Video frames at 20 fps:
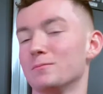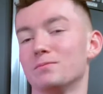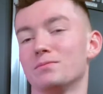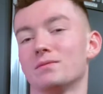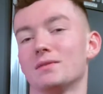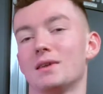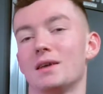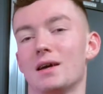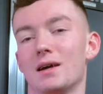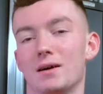
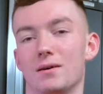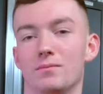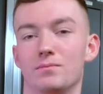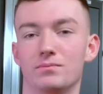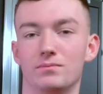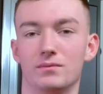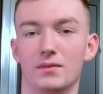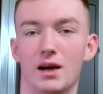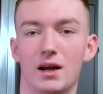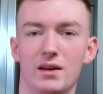yeah,
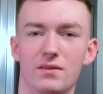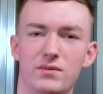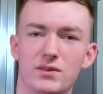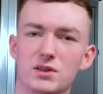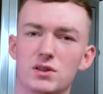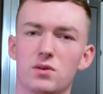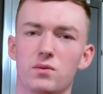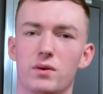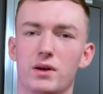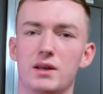and if it's
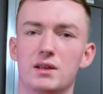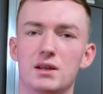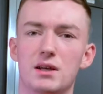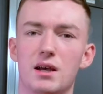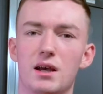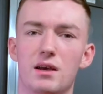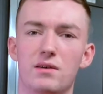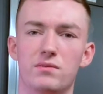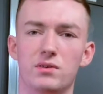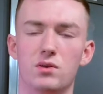too
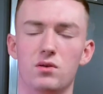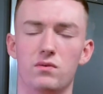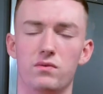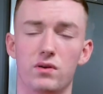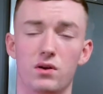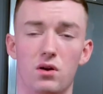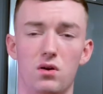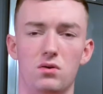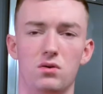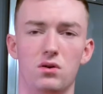easy, either do it for
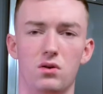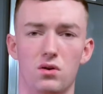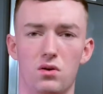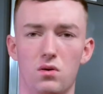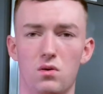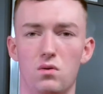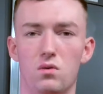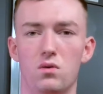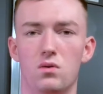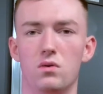longer
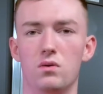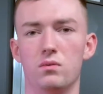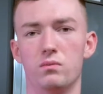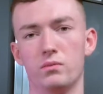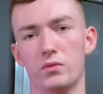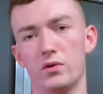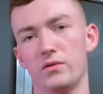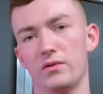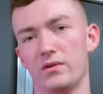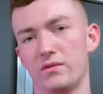or
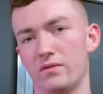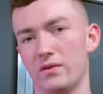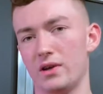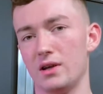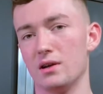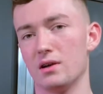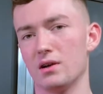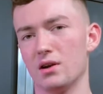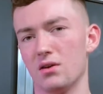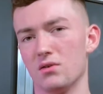move your
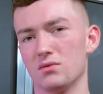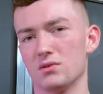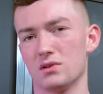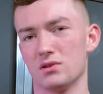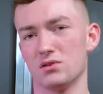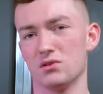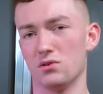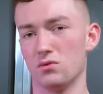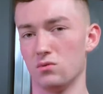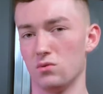feet closer
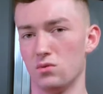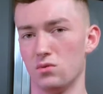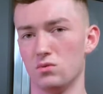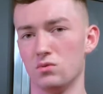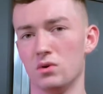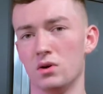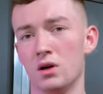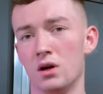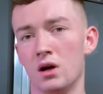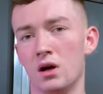to the wall.
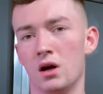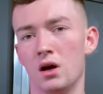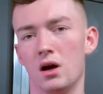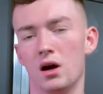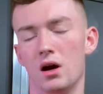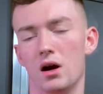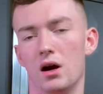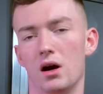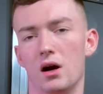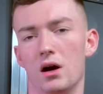
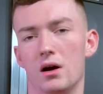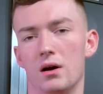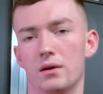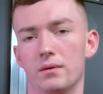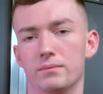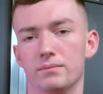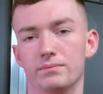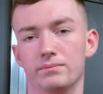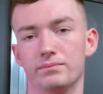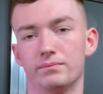
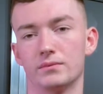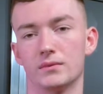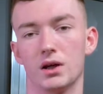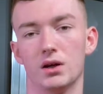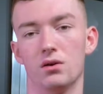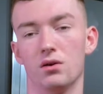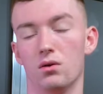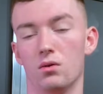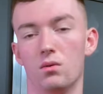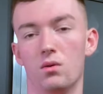I
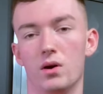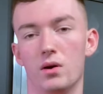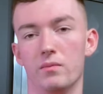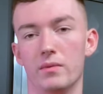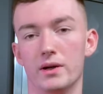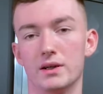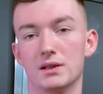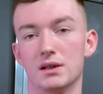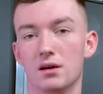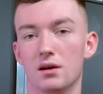don't know why it
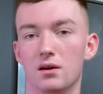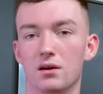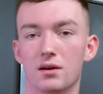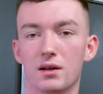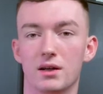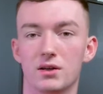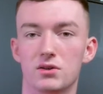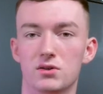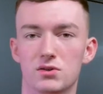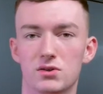makes it harder,
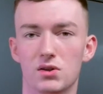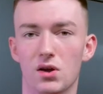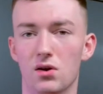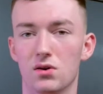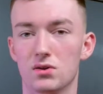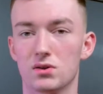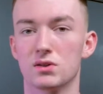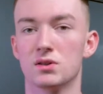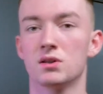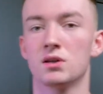it just does.